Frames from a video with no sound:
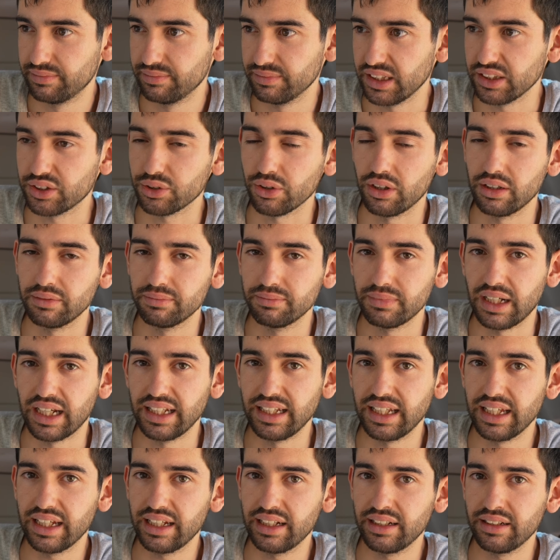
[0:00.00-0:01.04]
That's right.
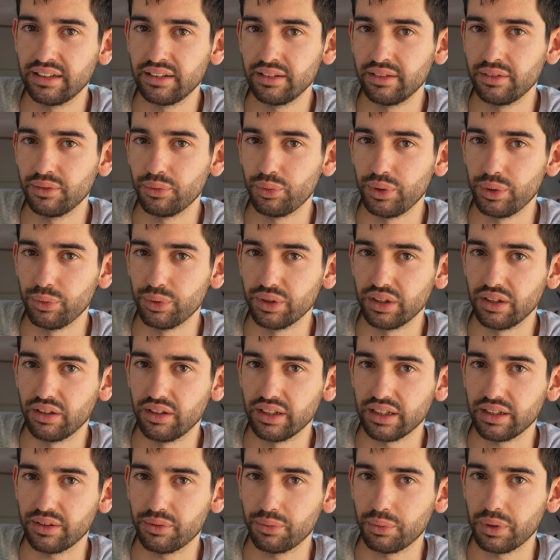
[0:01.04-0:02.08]
And then we were
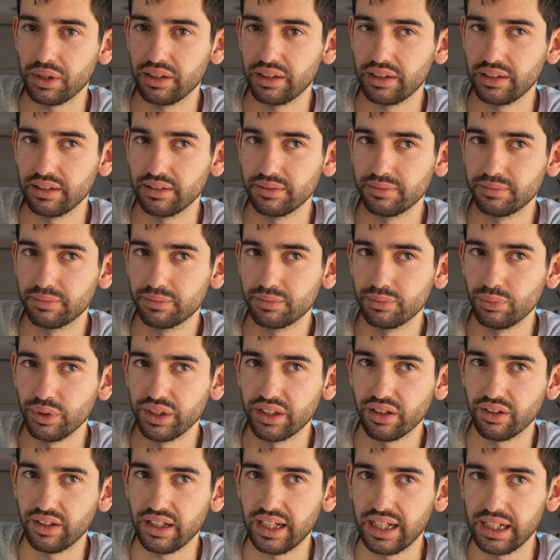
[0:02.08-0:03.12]
like, well, we
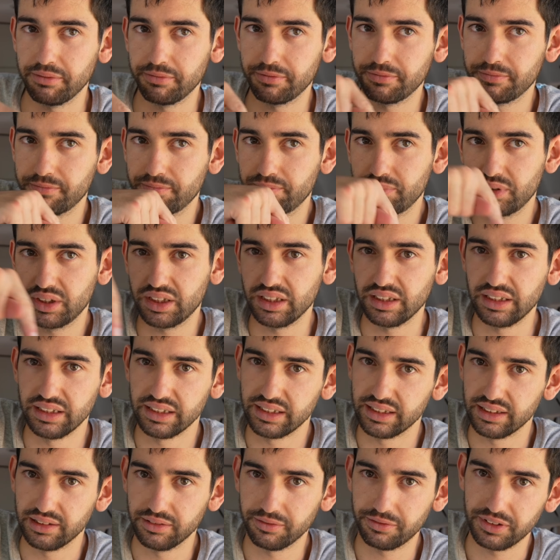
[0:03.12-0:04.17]
don't have
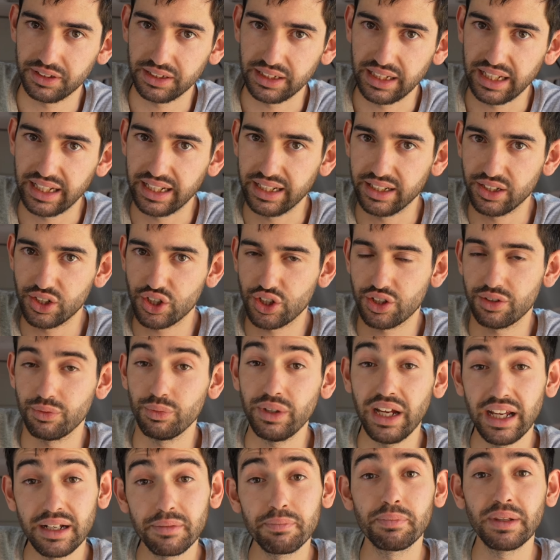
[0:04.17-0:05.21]
silicon for the edge.
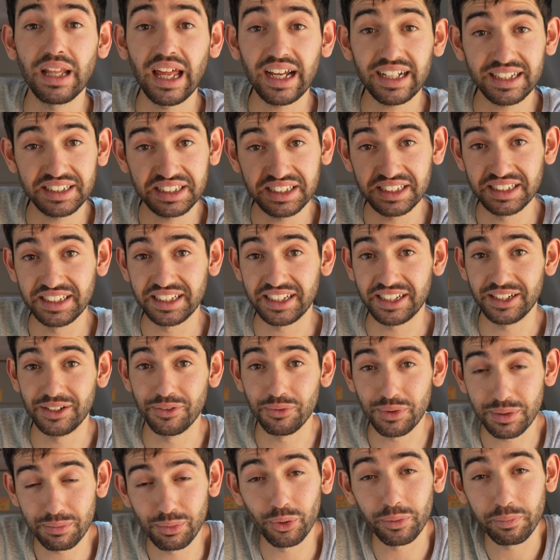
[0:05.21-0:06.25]
We had black silicon.
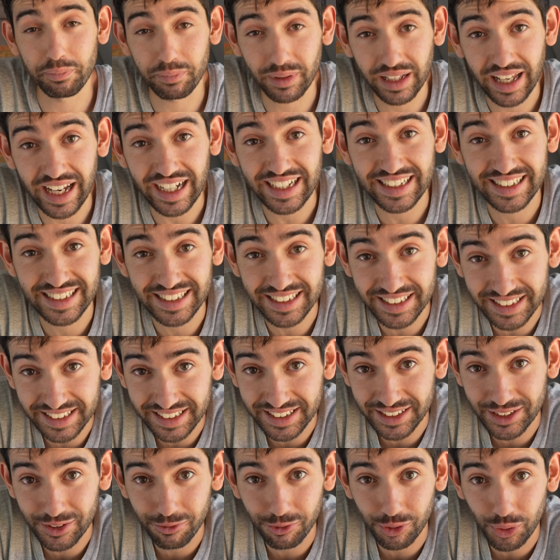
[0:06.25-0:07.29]
We bought black
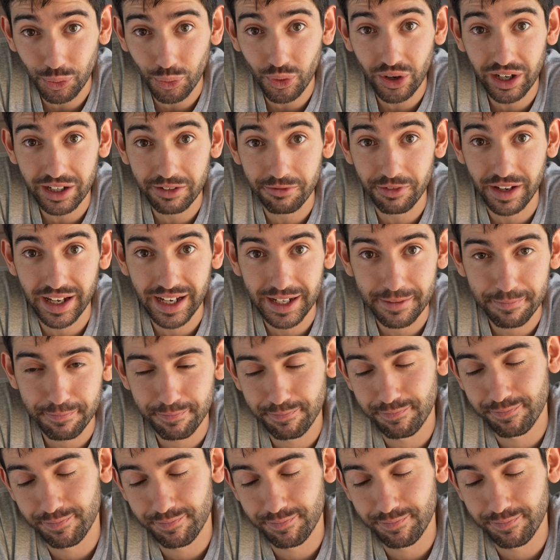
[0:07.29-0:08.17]
silicon for a white van.